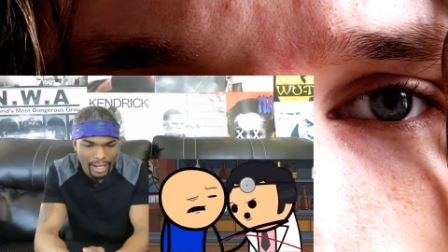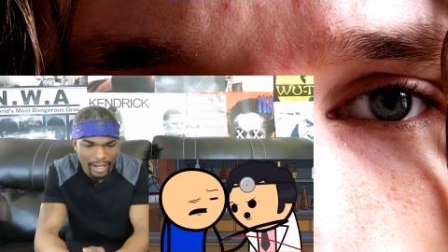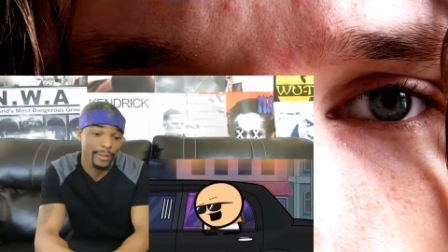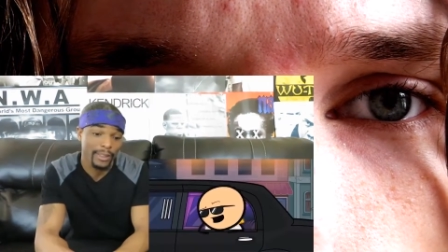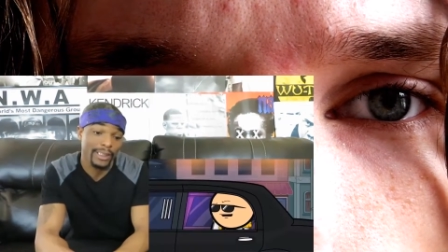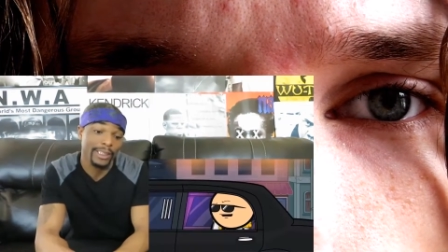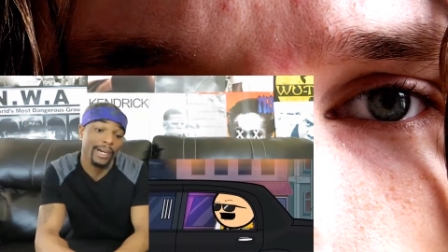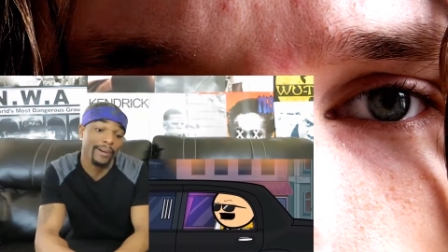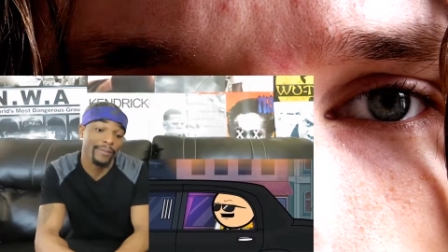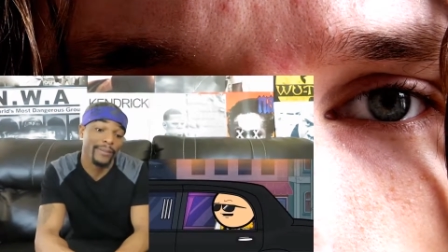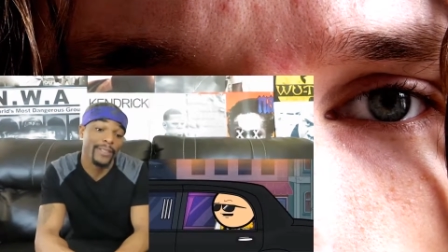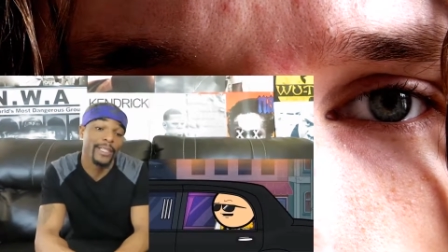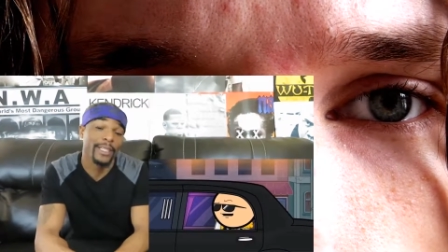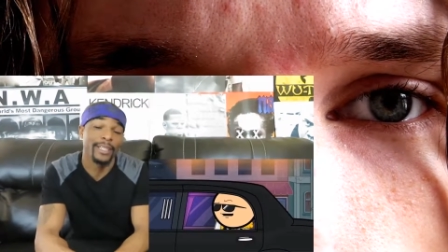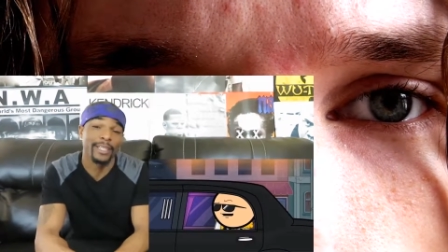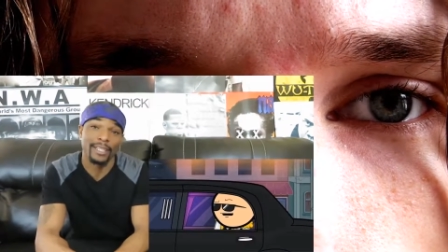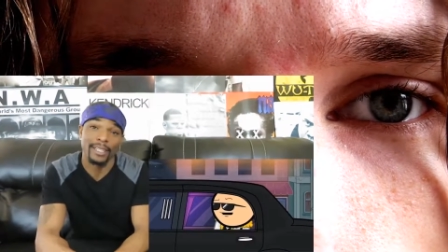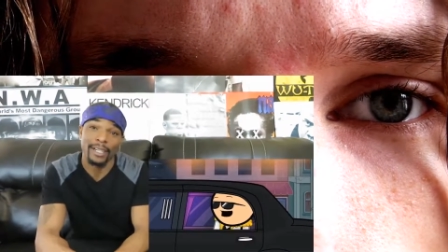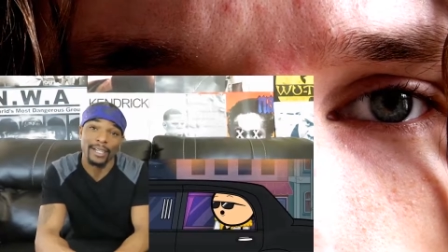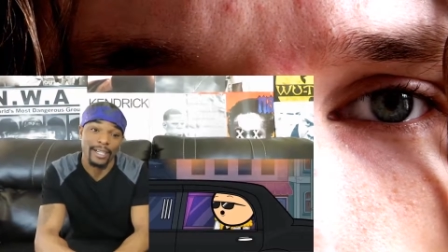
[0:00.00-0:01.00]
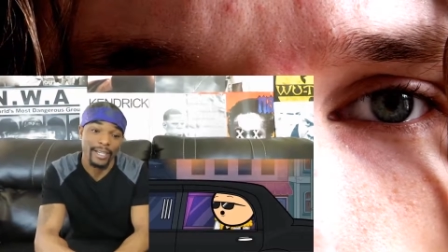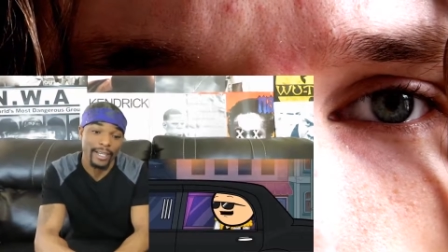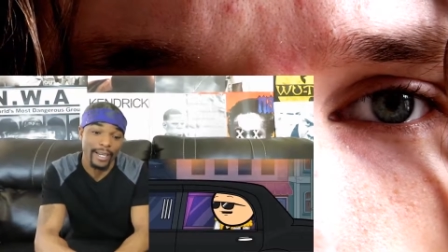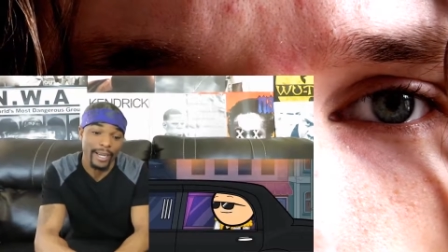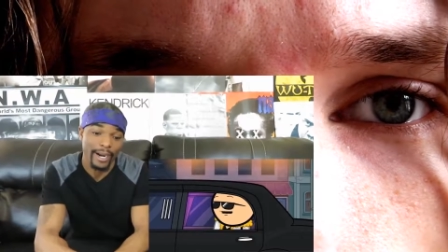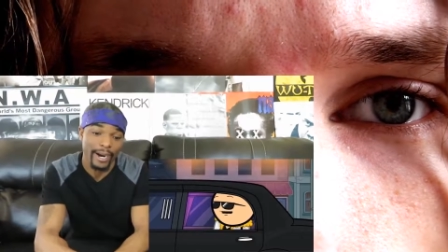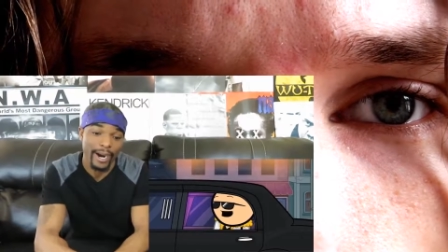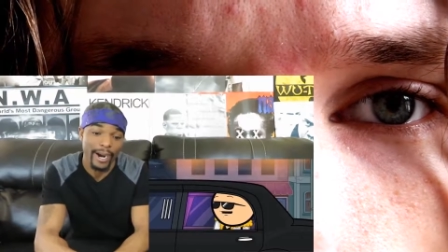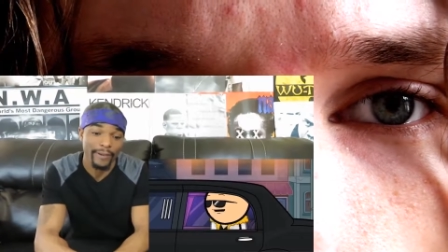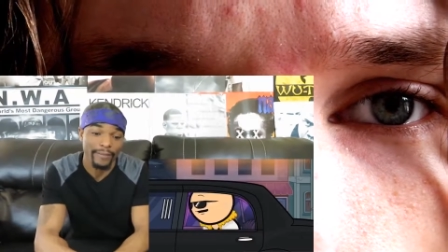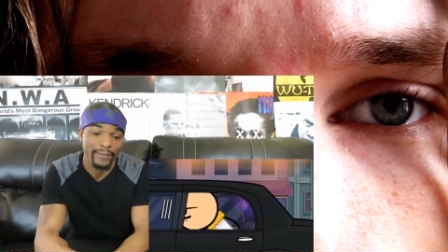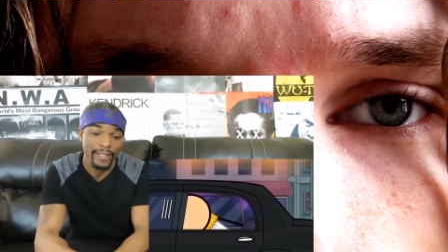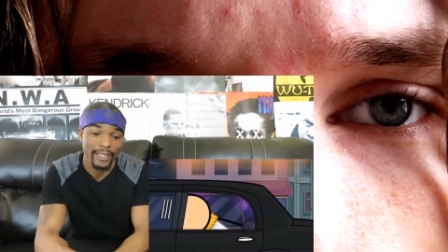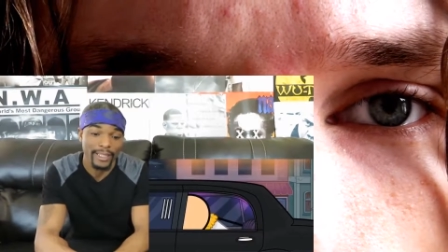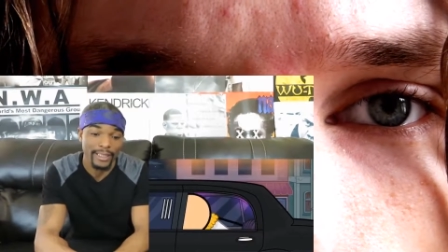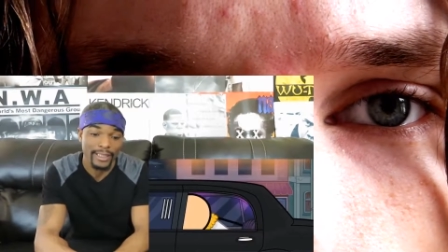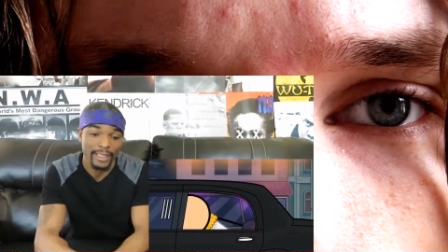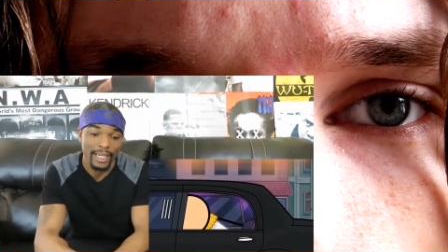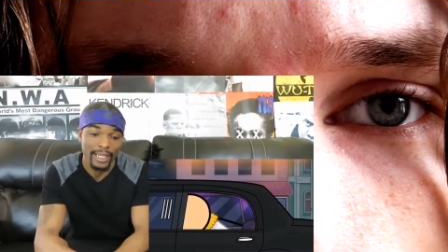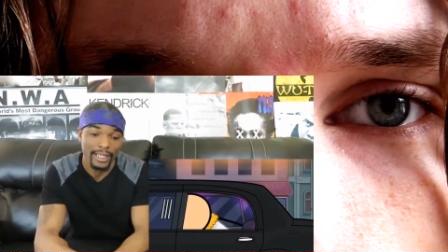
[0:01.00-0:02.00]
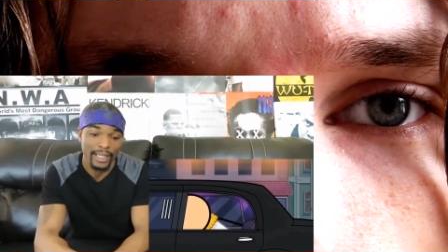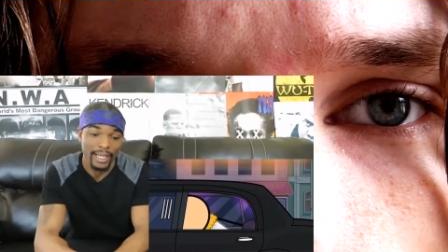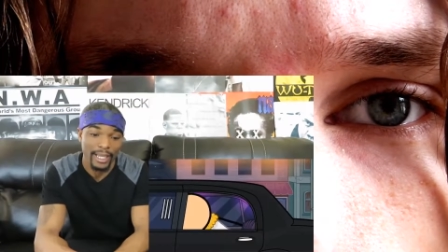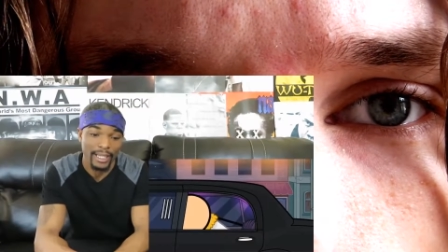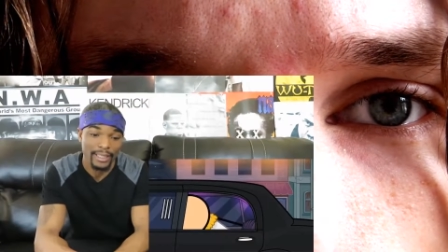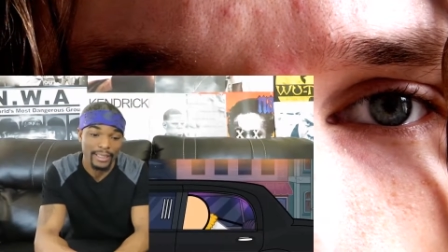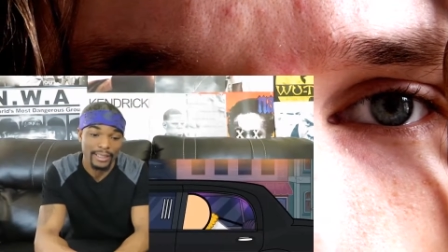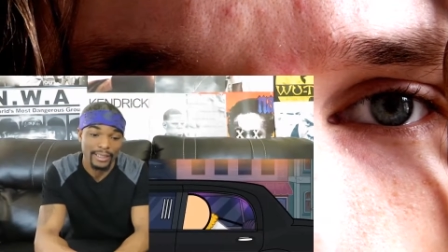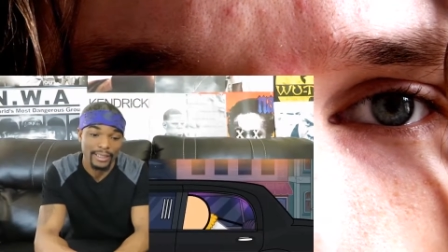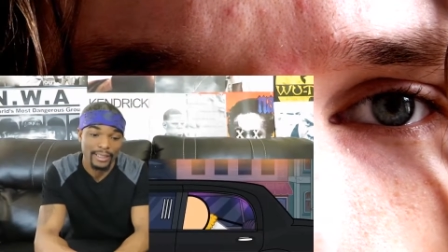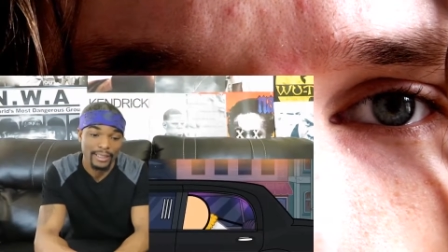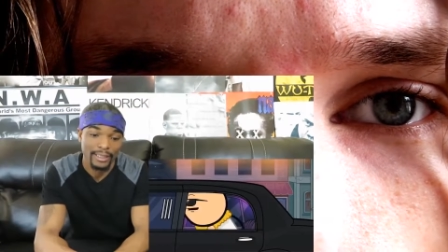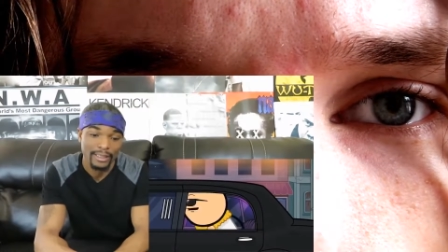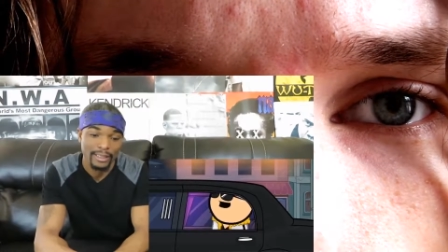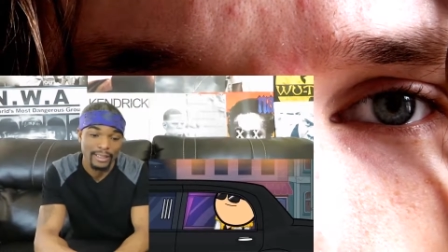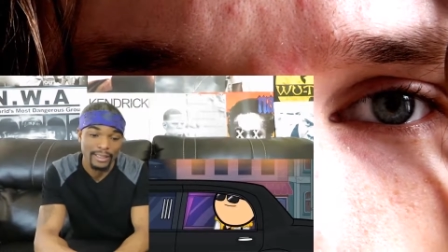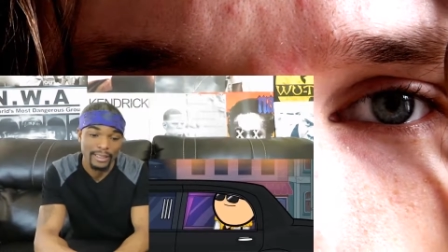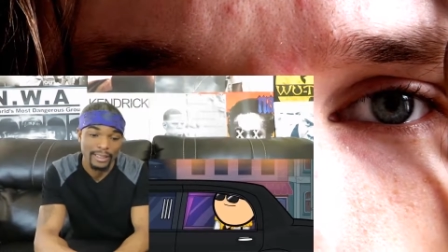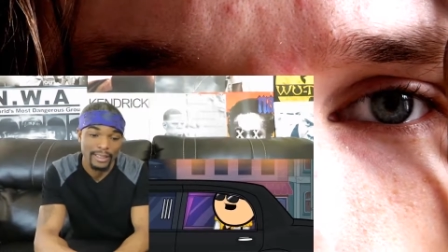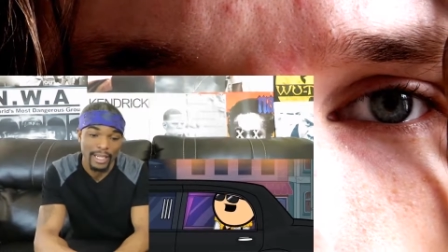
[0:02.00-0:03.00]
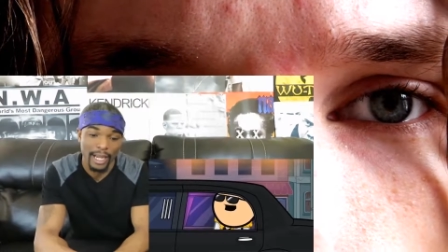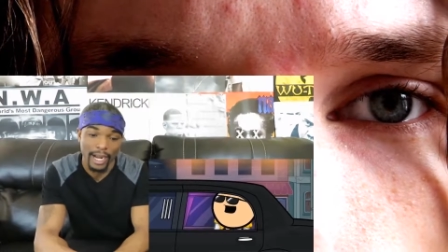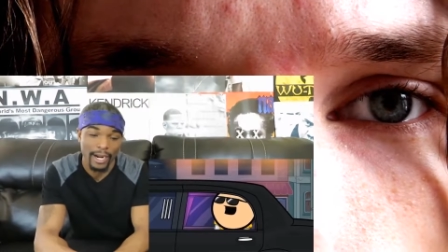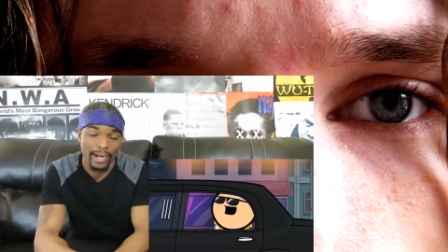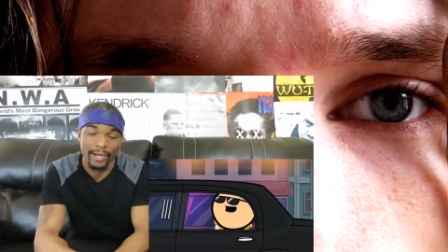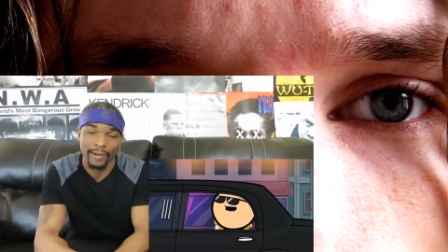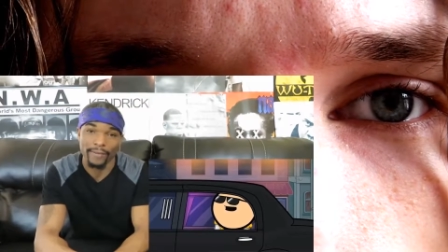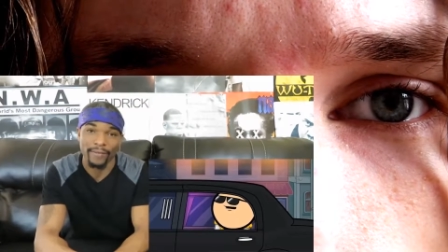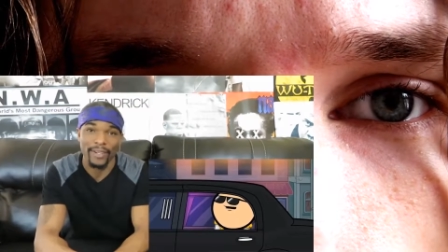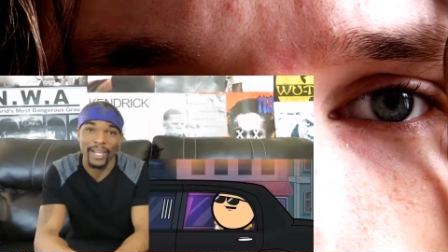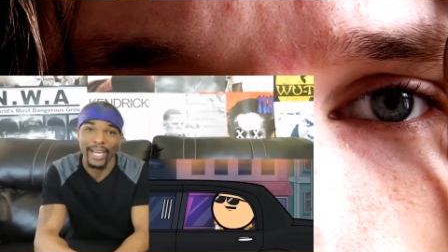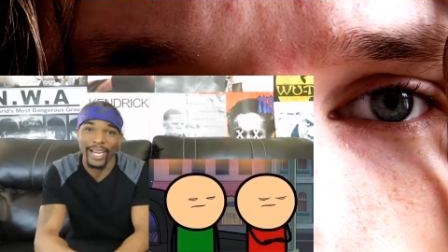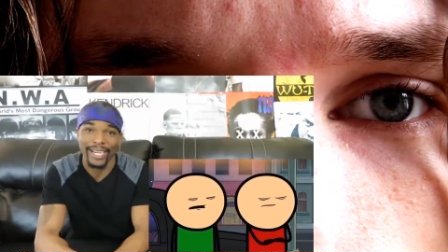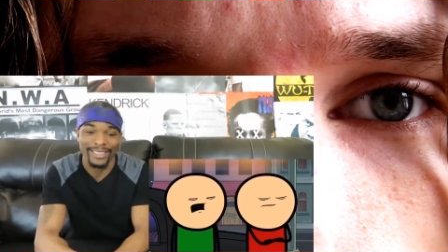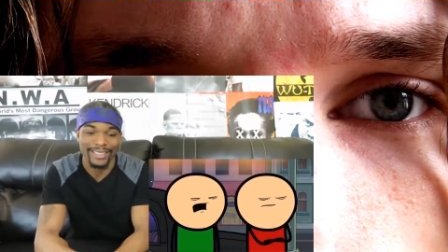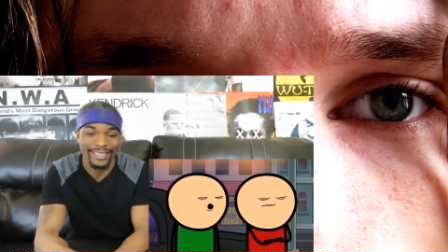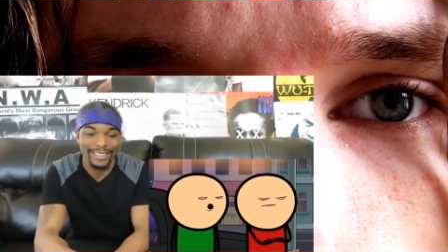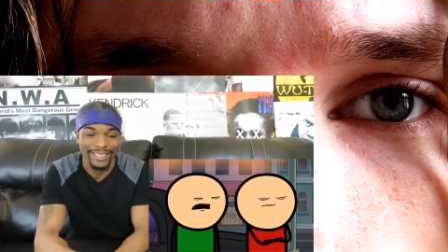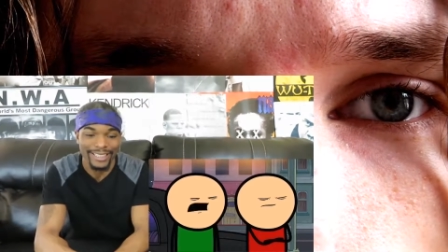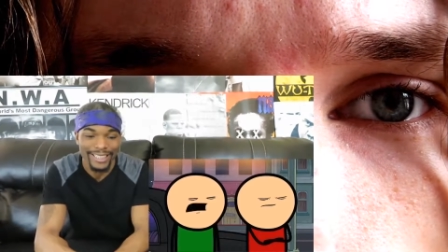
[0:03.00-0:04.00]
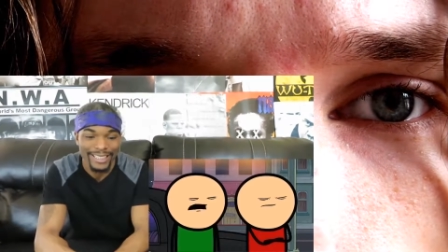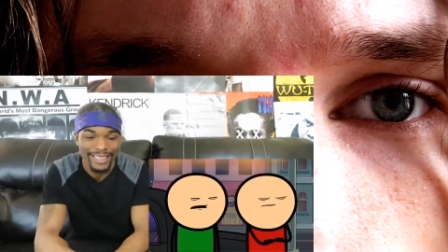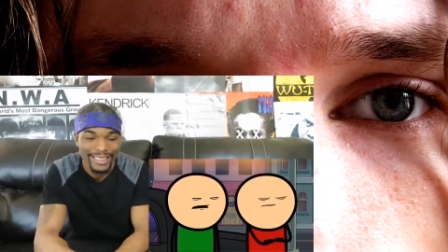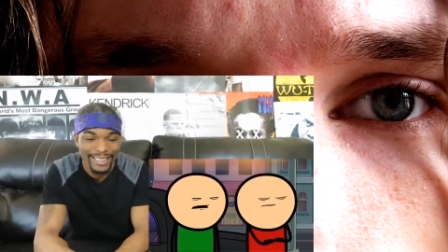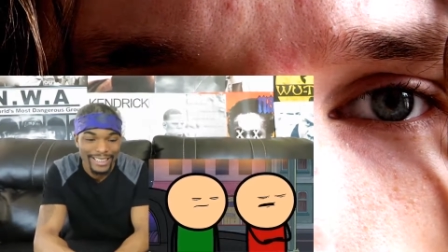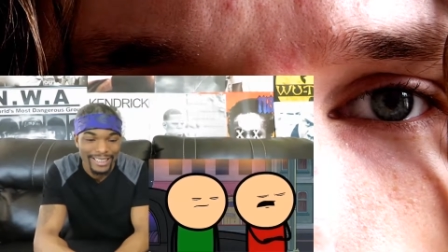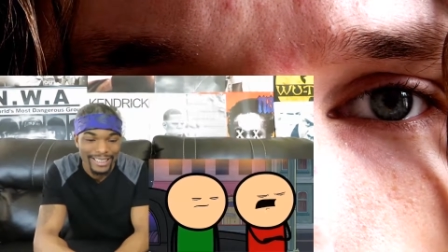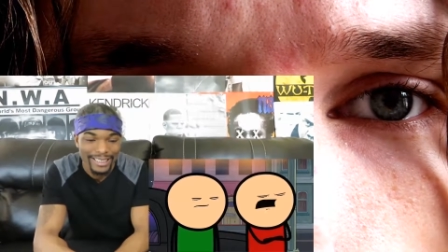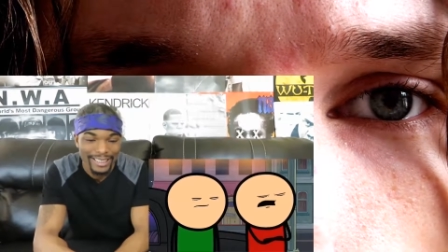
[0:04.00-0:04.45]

I was definitely in there after he said that. Not gonna flex. No thanks.